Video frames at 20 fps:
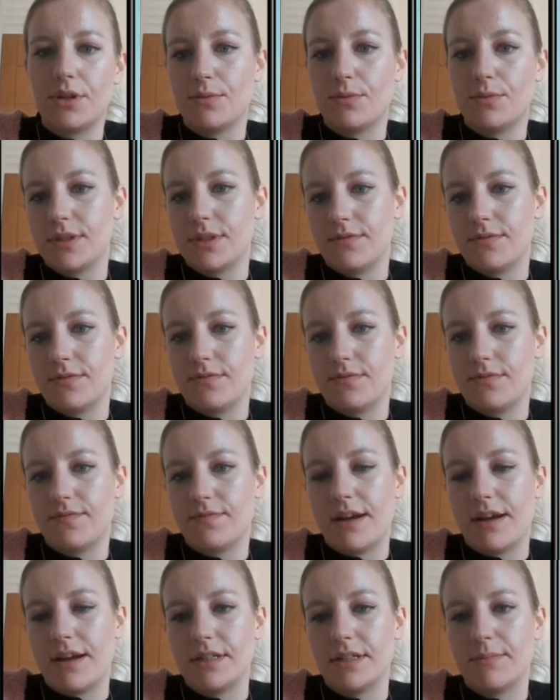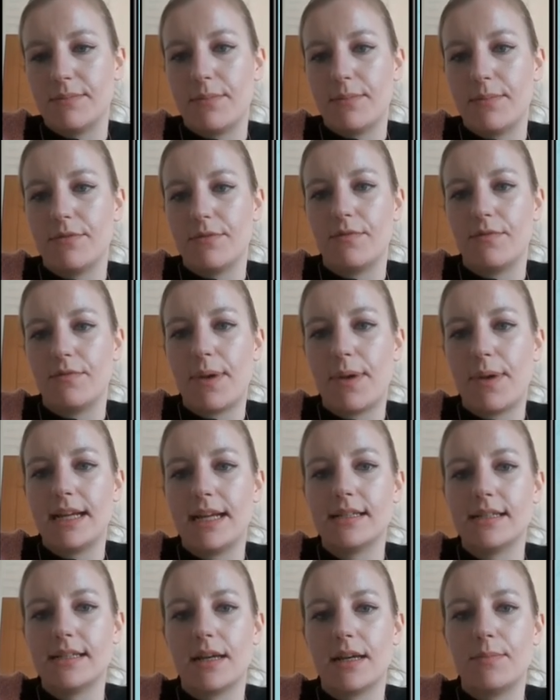who was a founding member of
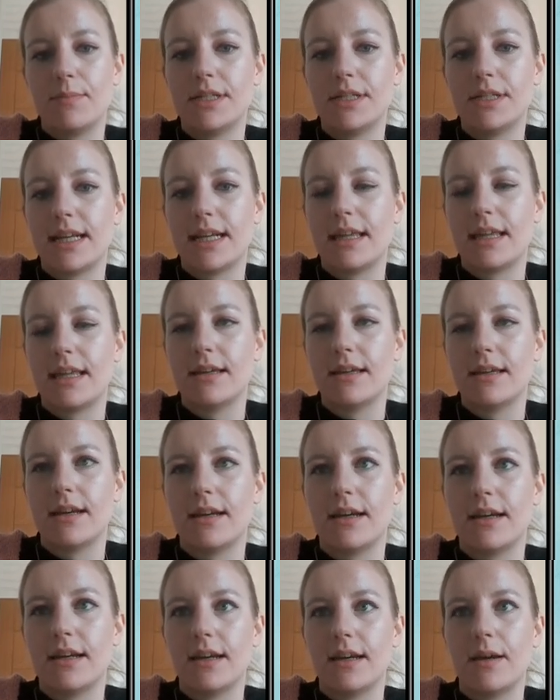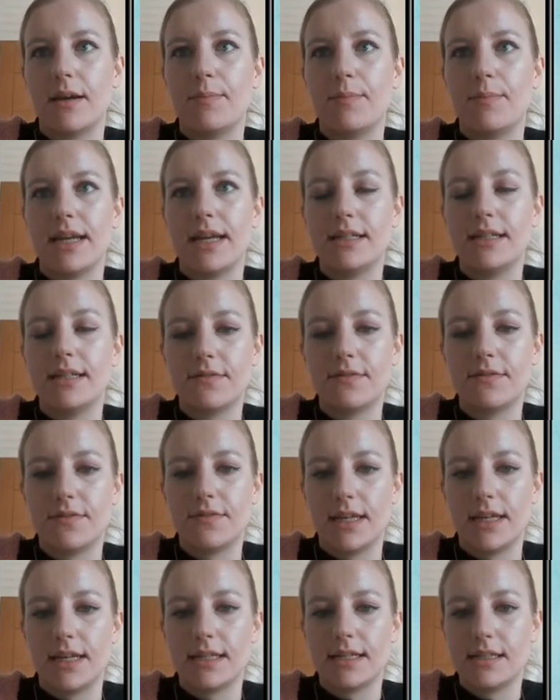PACE-R, put together a bid
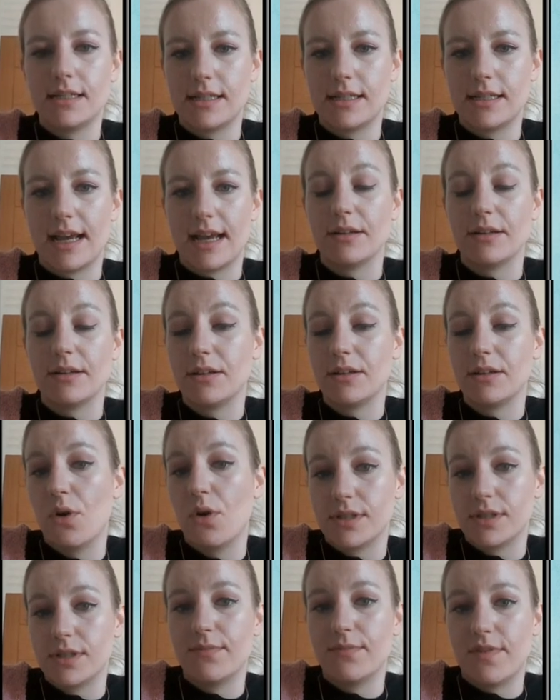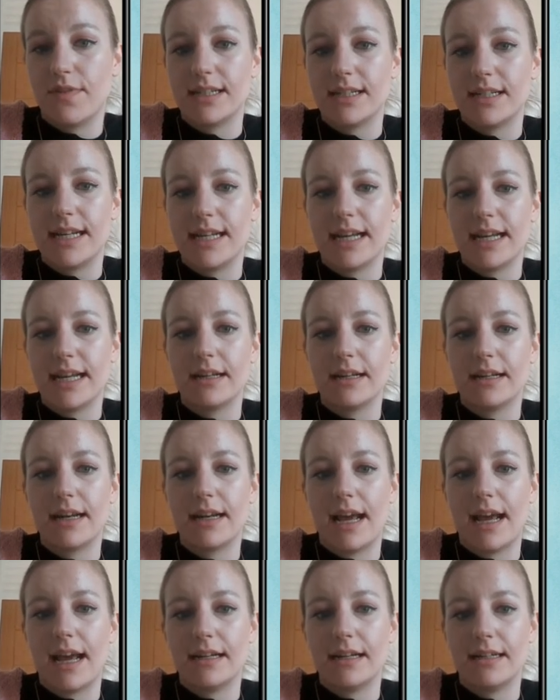for this and got some
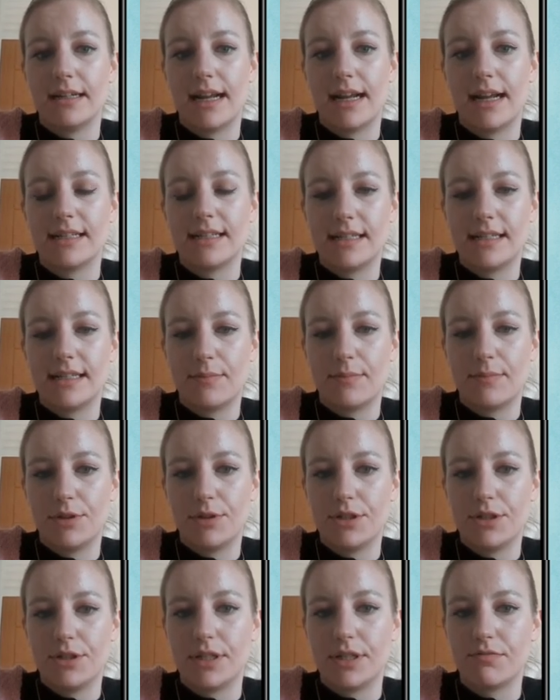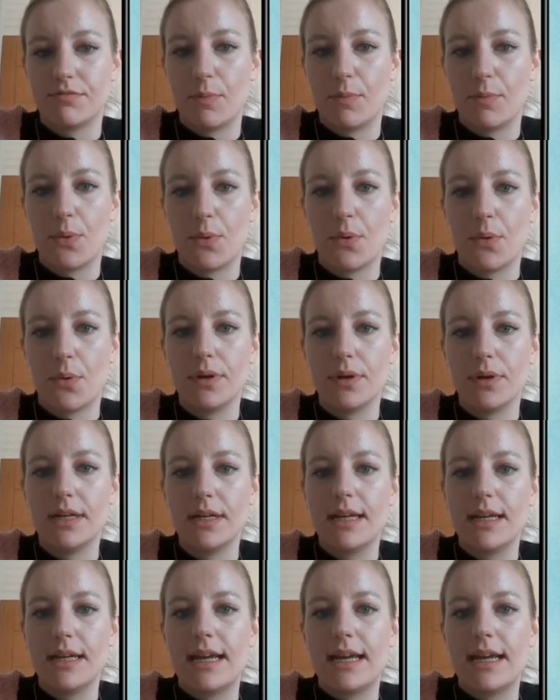funding and, as I said, produced this report